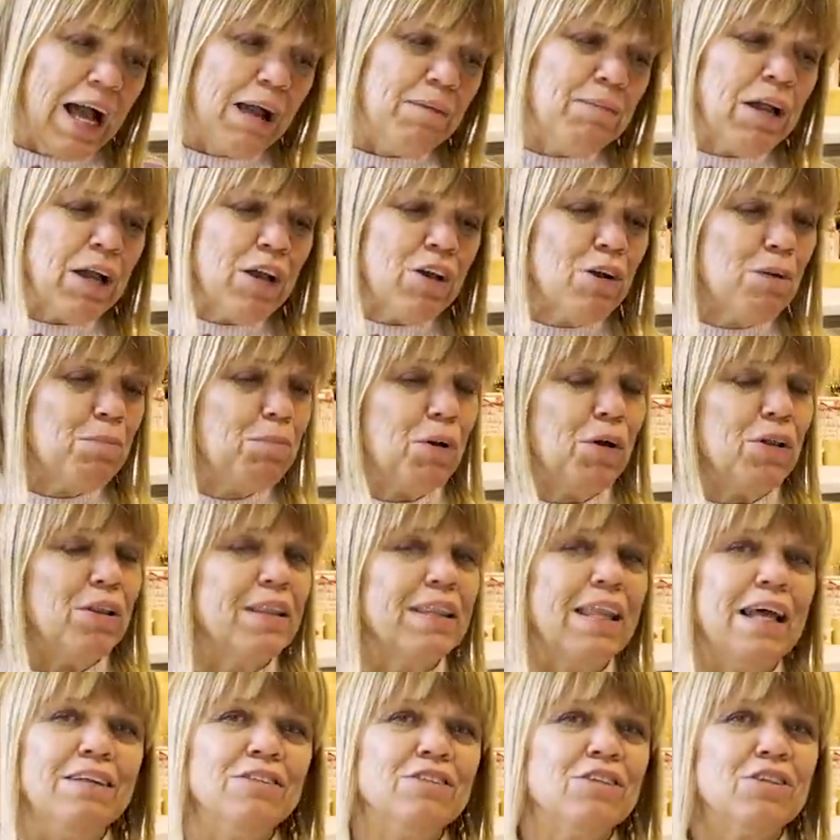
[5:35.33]
not going to put
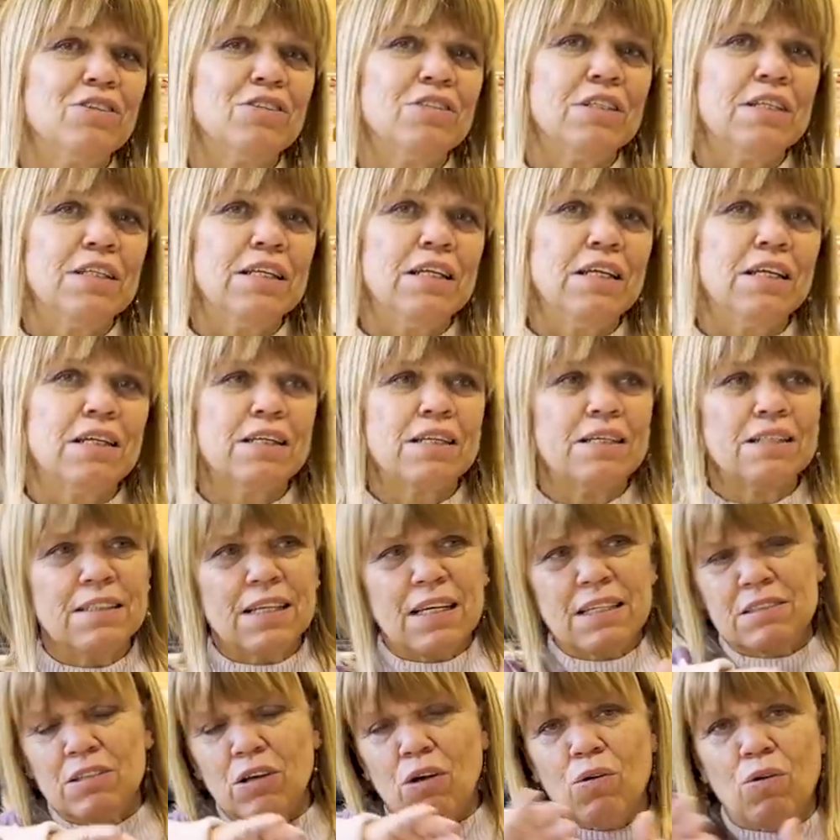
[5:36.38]
lentils in here because
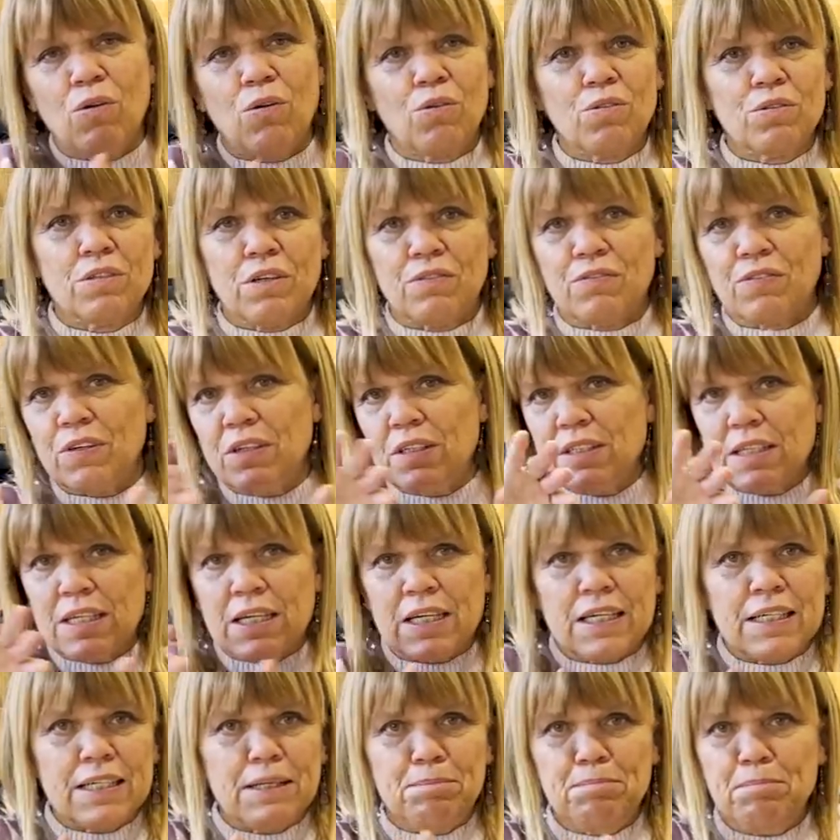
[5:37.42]
that's a whole different
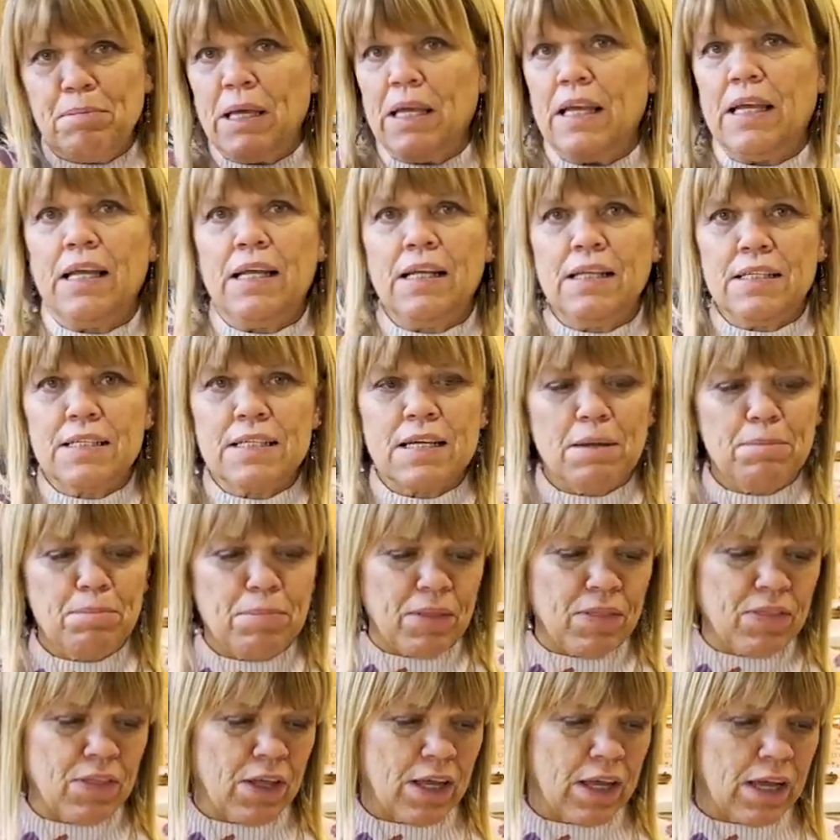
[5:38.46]
kind of bean type
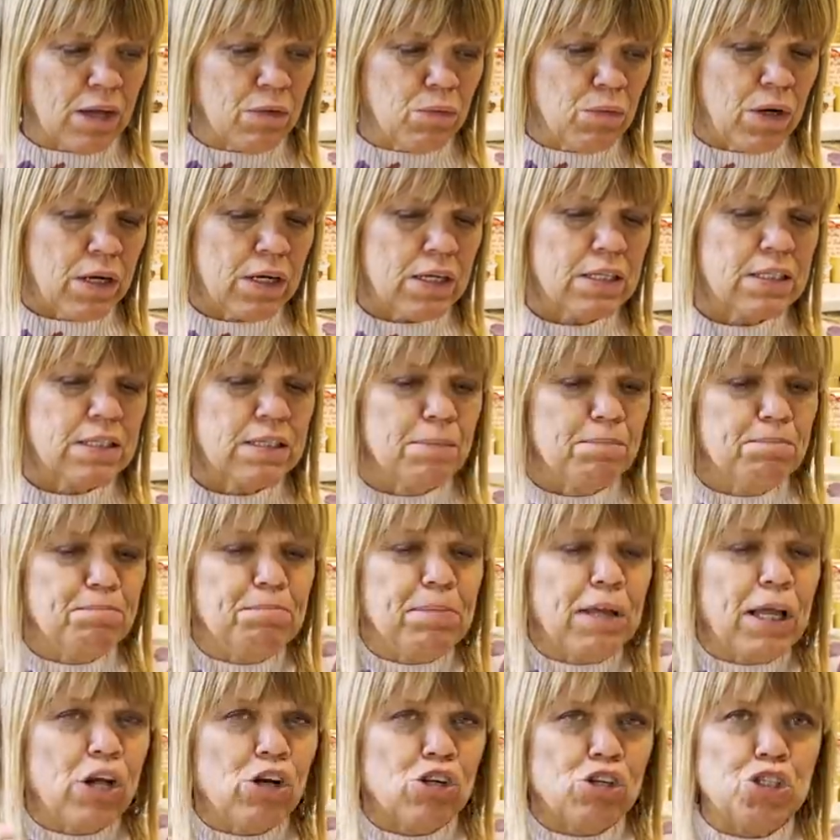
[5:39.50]
of thing. I wanted some
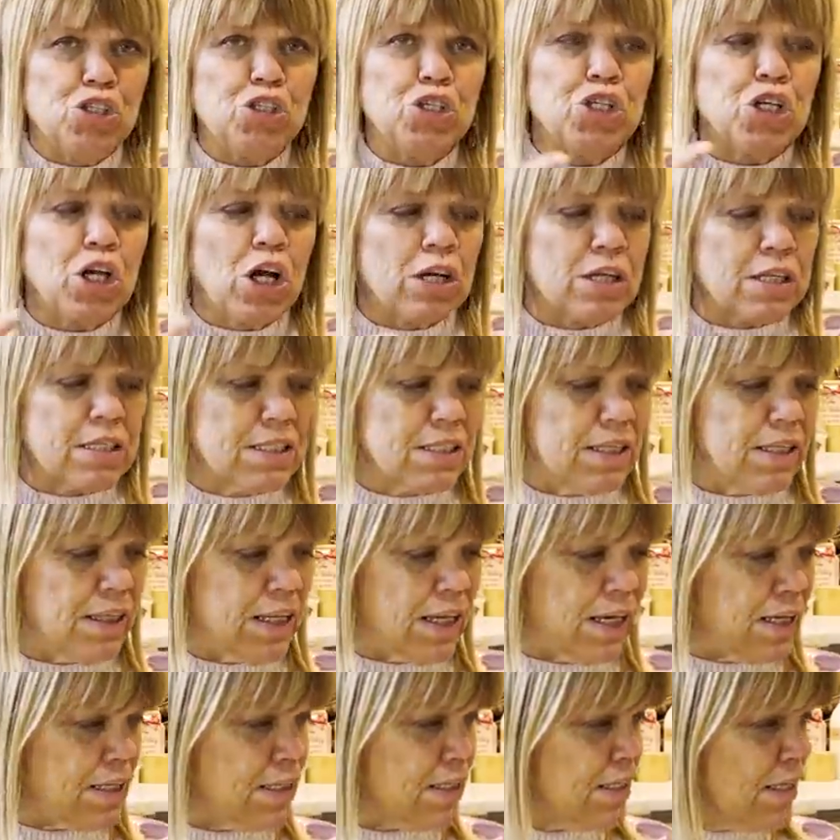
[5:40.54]
bigger chunks in
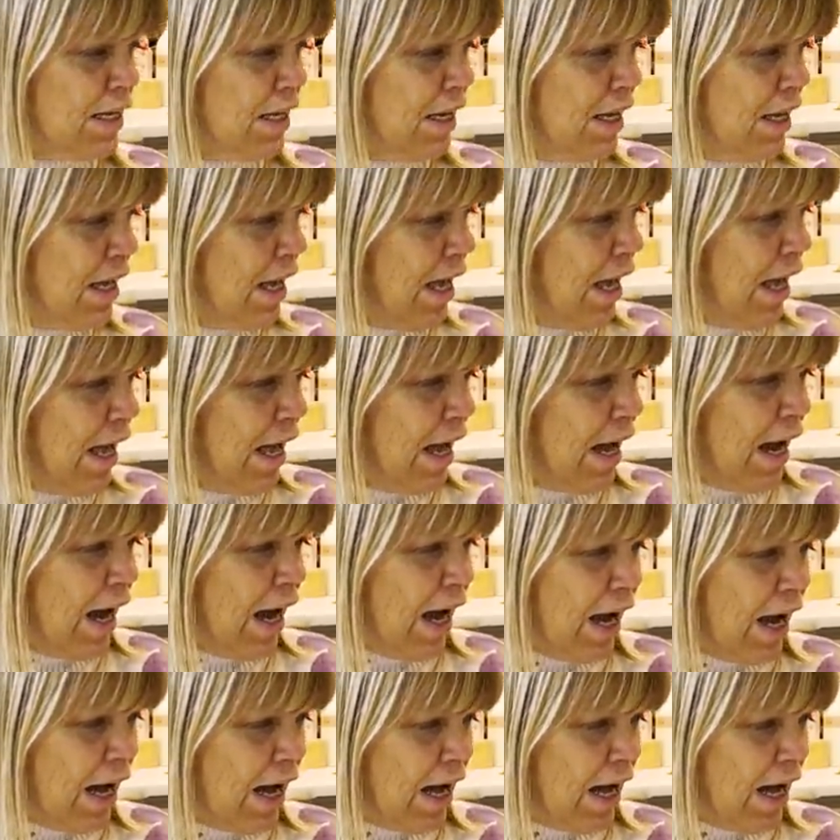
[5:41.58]
this.
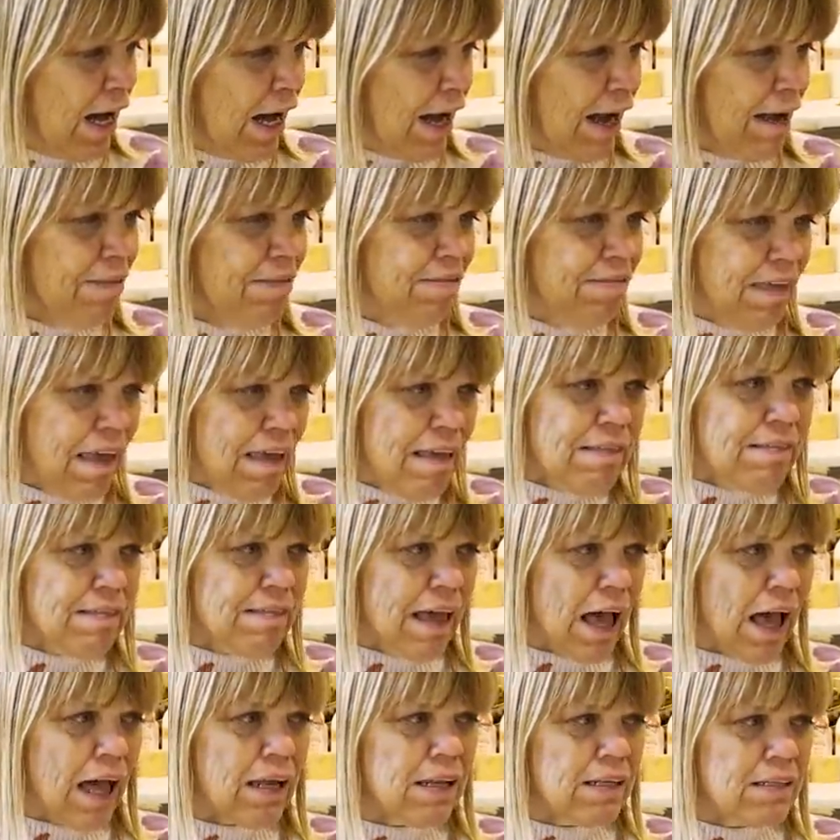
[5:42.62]
I think
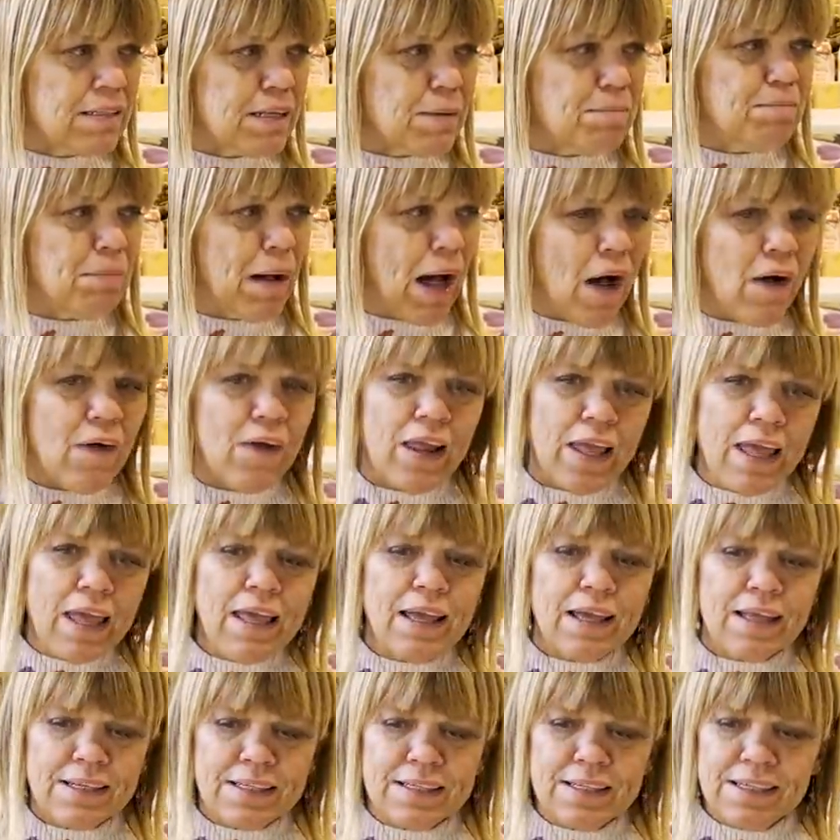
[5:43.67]
that is about
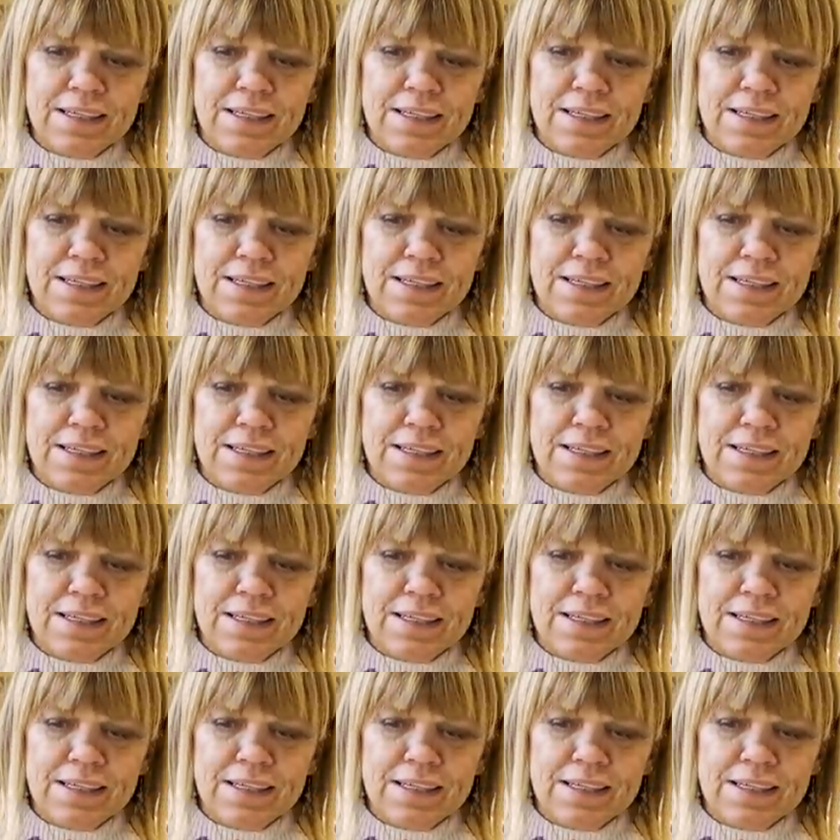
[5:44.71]
it.